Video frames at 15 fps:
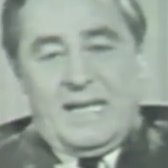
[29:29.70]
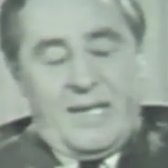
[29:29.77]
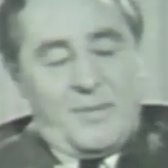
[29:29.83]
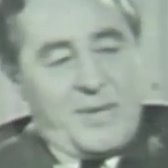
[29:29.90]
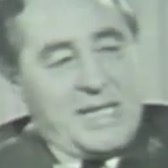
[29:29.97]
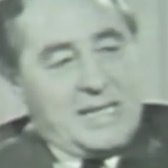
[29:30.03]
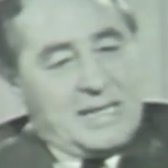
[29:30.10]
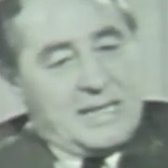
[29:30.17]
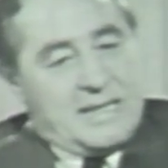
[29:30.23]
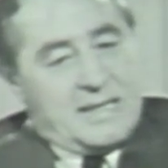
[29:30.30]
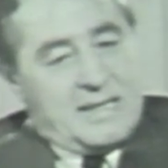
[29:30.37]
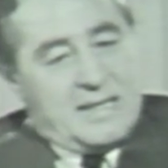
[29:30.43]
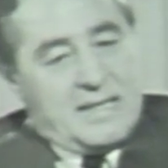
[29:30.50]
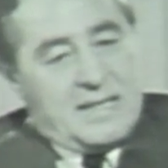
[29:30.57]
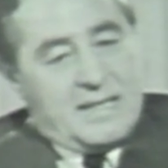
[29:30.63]
Well,
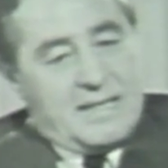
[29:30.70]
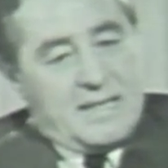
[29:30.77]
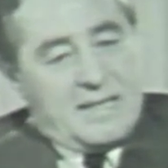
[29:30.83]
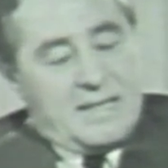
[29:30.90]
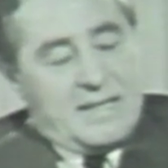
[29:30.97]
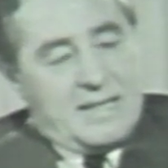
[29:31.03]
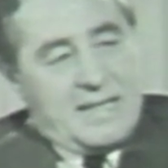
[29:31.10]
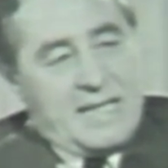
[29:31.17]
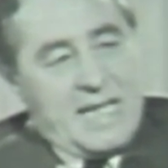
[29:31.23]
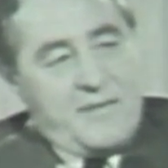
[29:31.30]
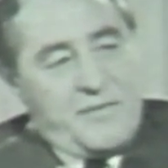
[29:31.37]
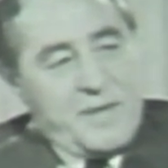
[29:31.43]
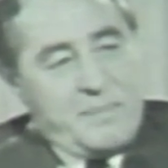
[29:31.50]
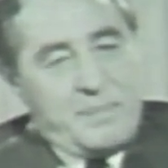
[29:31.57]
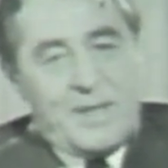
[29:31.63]
in
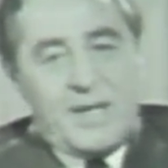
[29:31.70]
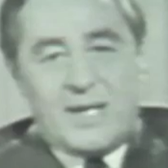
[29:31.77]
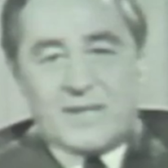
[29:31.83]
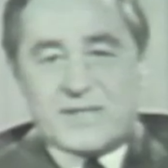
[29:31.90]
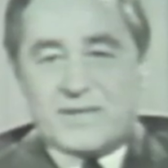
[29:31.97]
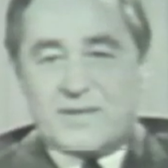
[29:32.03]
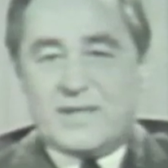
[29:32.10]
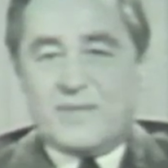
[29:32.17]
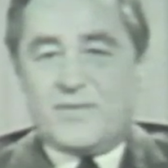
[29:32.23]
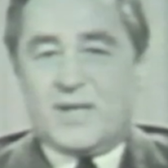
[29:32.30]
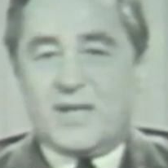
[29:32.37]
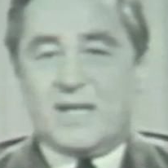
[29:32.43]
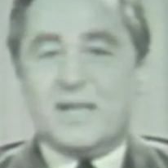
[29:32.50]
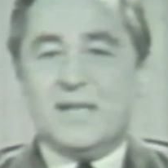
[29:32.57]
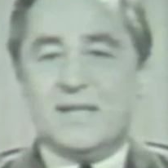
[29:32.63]
every part of
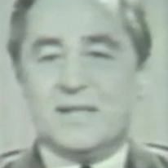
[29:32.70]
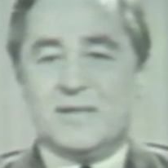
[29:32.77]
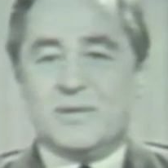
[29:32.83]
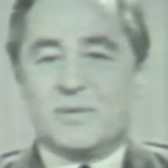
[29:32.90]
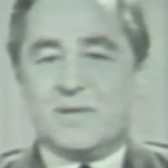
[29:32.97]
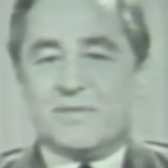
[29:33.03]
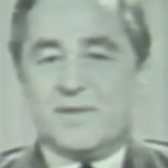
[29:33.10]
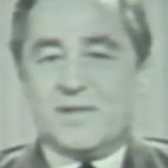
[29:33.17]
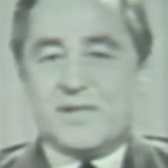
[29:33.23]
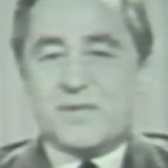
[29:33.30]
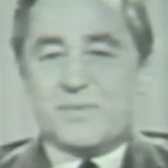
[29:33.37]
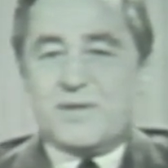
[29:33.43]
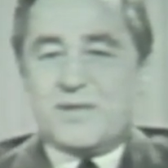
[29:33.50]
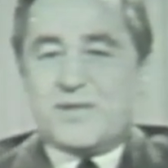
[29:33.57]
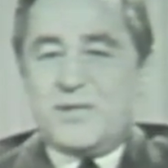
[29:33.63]
our
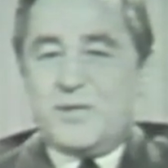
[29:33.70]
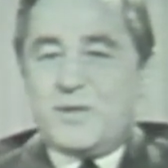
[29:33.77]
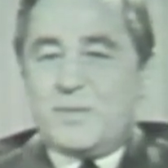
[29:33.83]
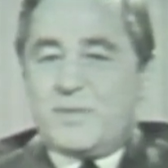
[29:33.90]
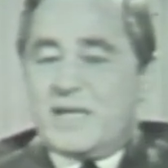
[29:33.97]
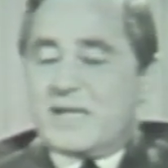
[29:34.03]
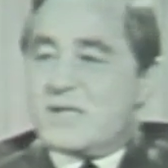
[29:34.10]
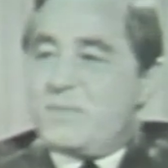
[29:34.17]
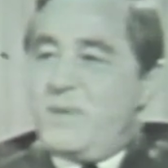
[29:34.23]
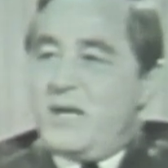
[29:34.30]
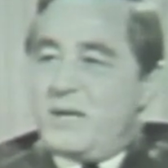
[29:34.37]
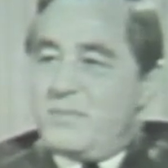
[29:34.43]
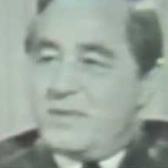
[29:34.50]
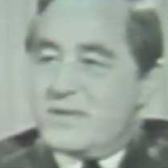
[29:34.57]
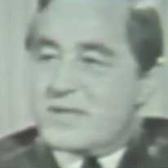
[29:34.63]
universe where suitable
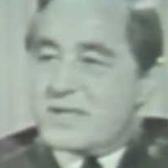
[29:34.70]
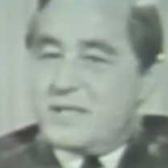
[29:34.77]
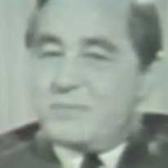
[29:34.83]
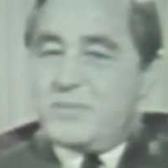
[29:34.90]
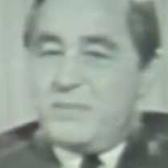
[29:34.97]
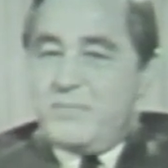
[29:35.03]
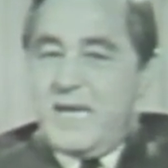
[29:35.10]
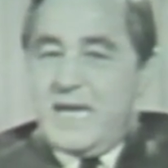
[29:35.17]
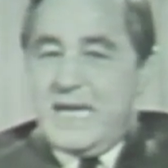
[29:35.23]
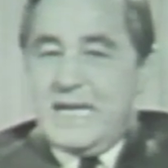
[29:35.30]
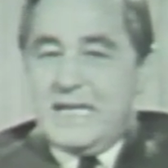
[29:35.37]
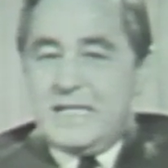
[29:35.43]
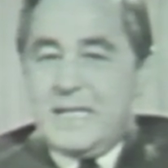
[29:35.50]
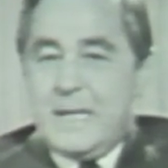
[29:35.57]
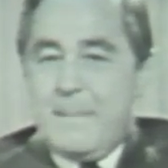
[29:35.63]
experiments can be
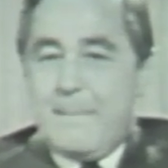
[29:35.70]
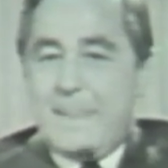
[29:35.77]
made,